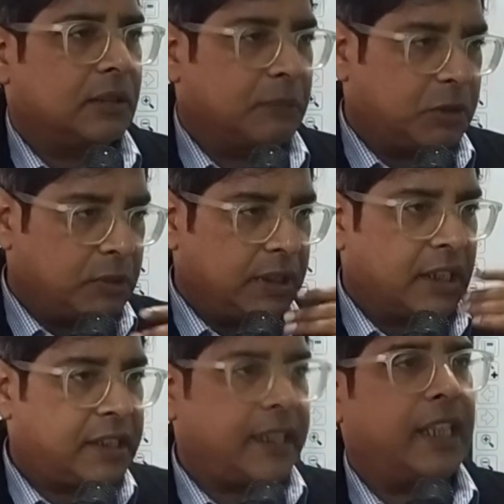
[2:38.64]
between
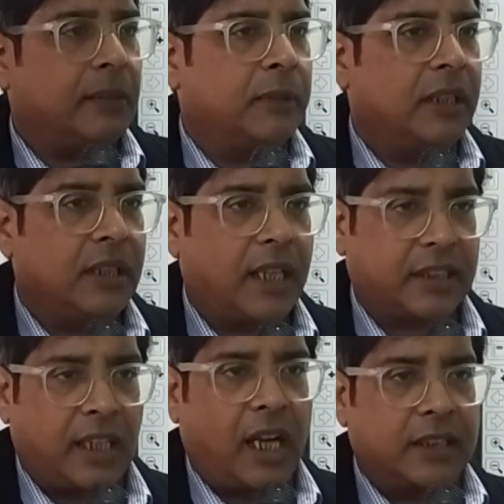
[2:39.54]
the sayable
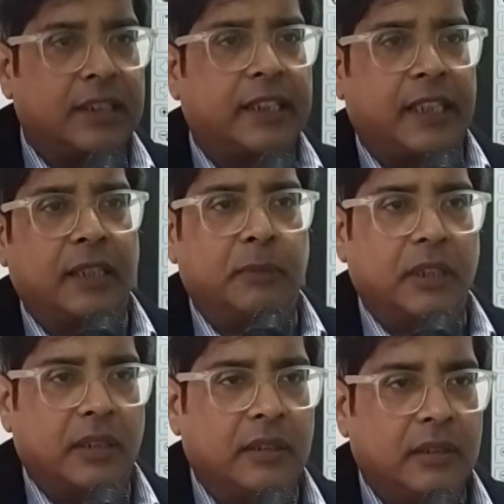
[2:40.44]
and the unsayable.